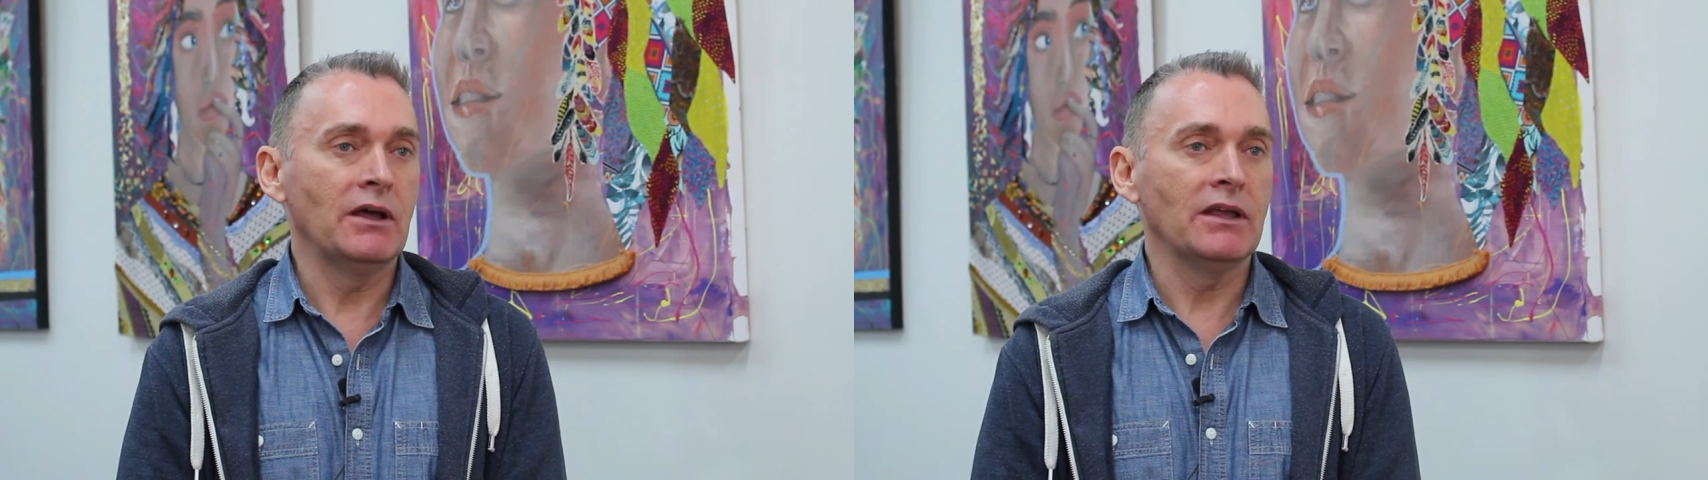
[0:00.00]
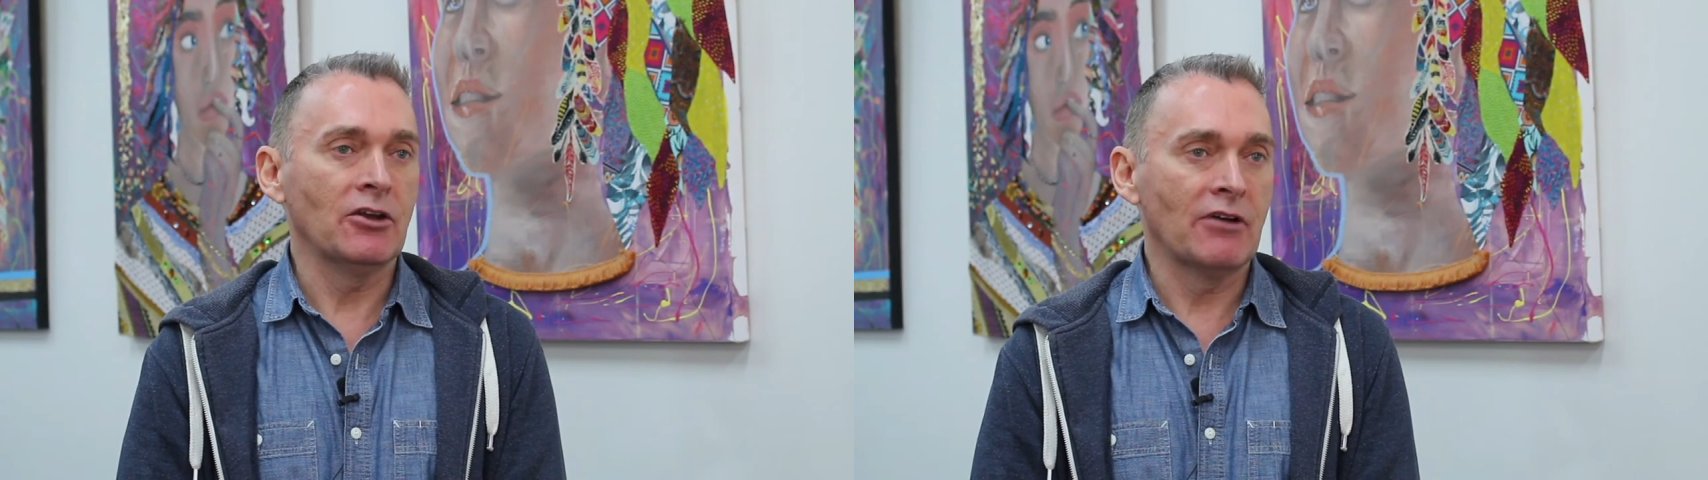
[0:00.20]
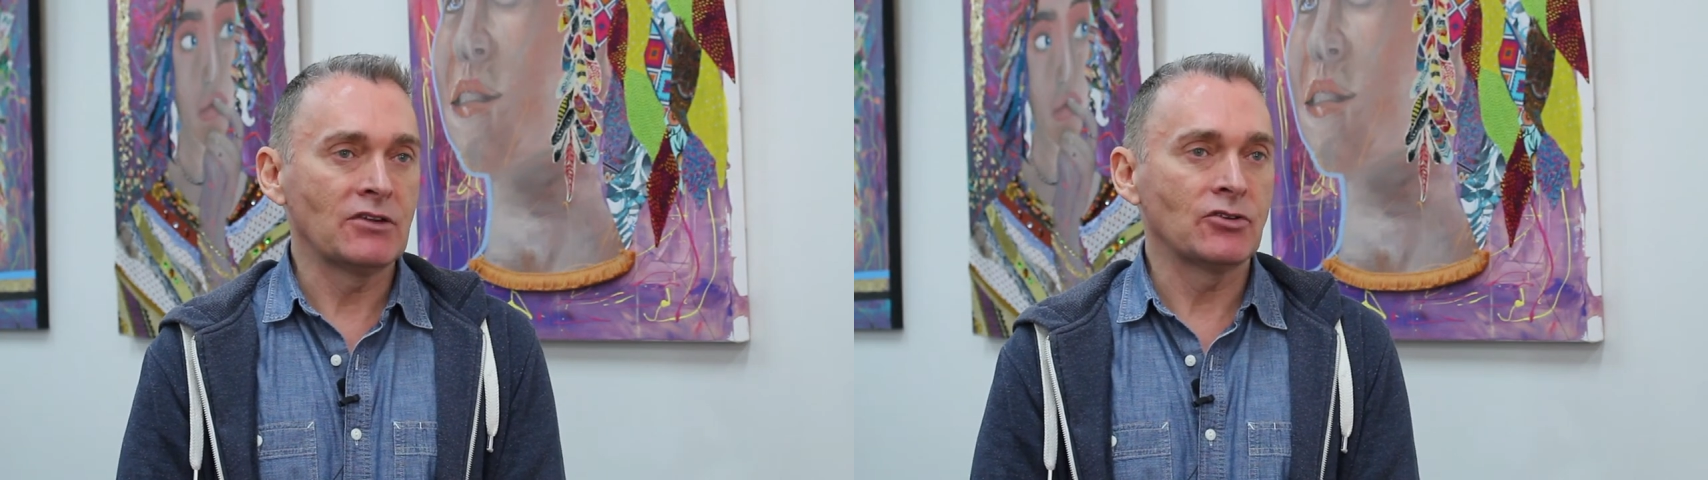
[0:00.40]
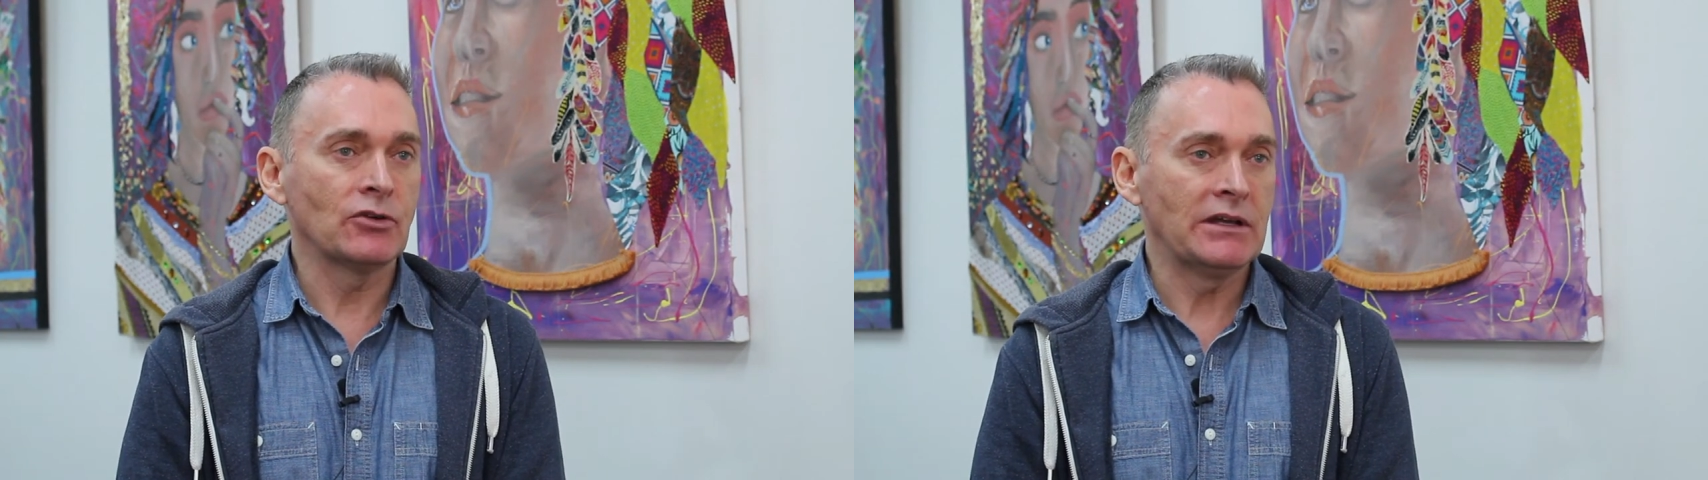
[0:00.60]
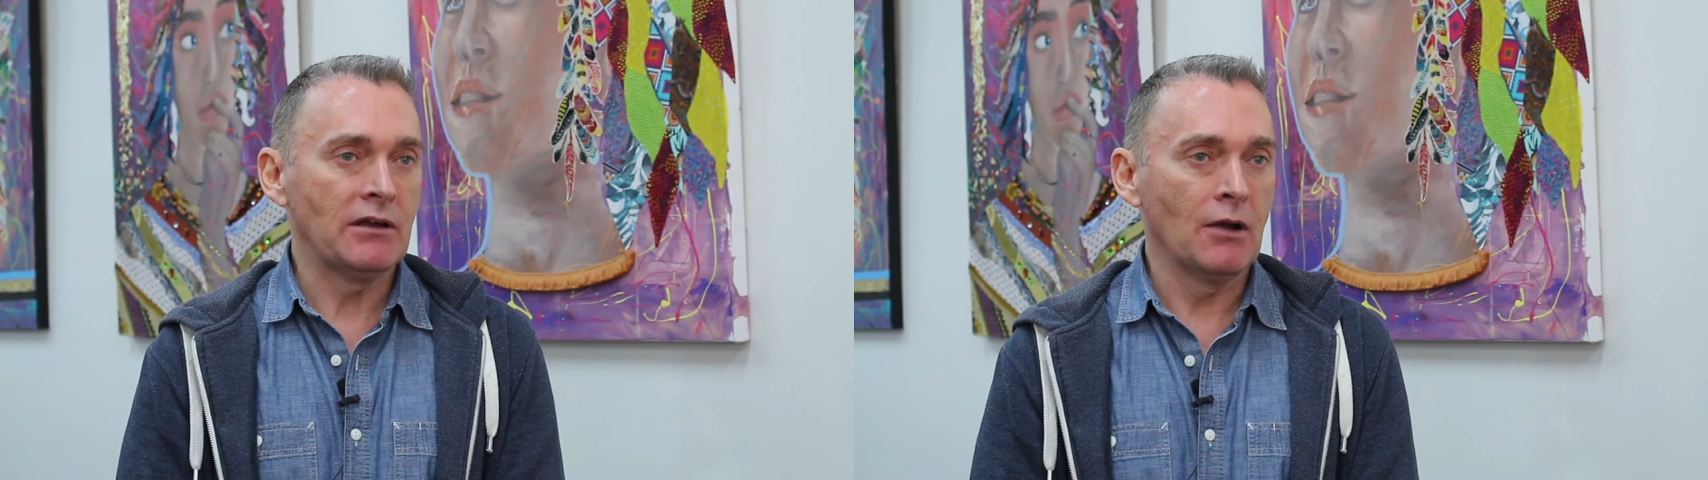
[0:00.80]
at year 8 or
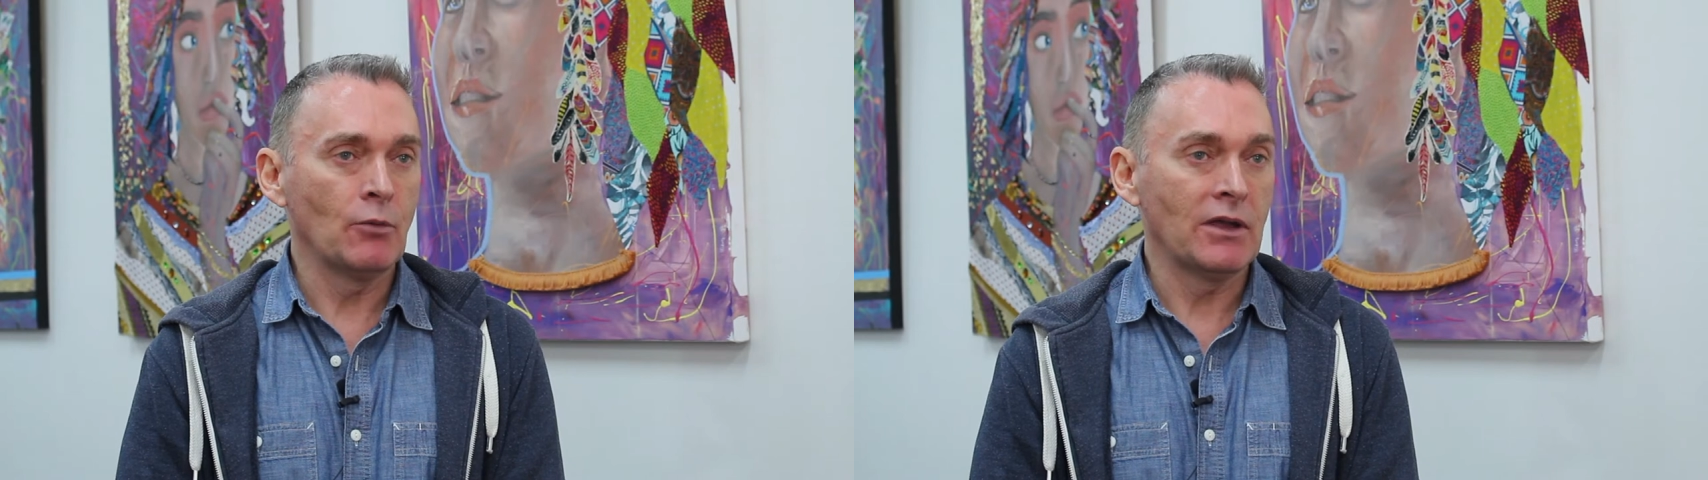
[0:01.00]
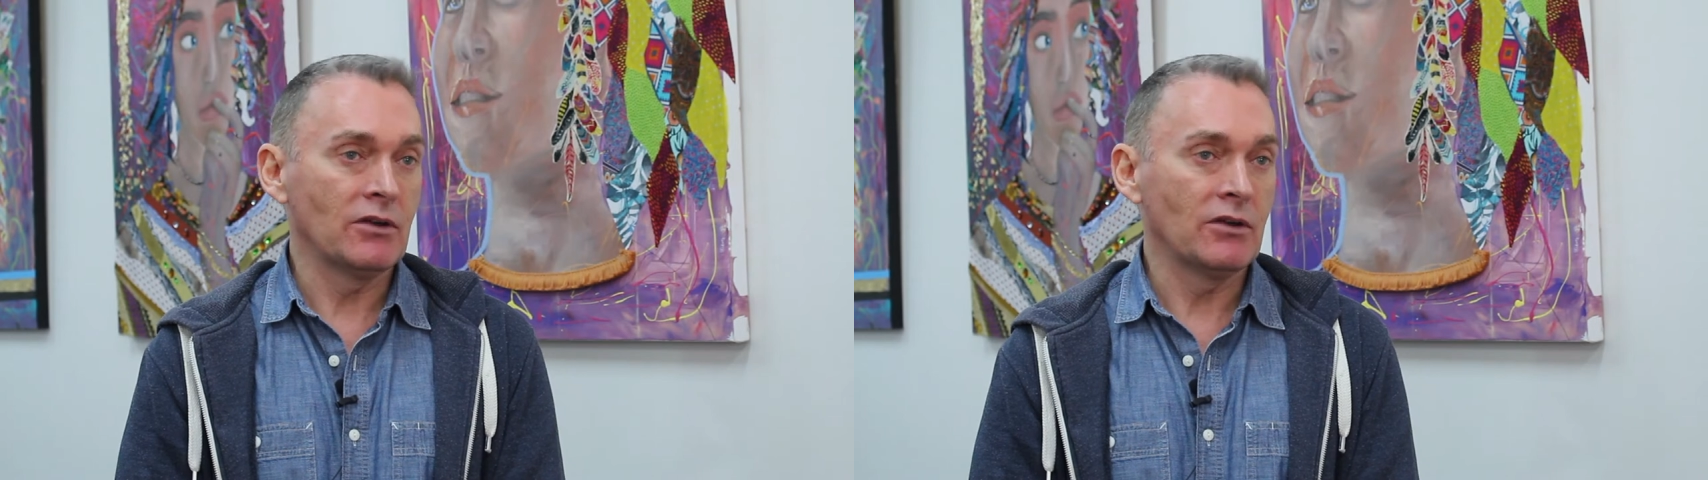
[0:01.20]
year 9 where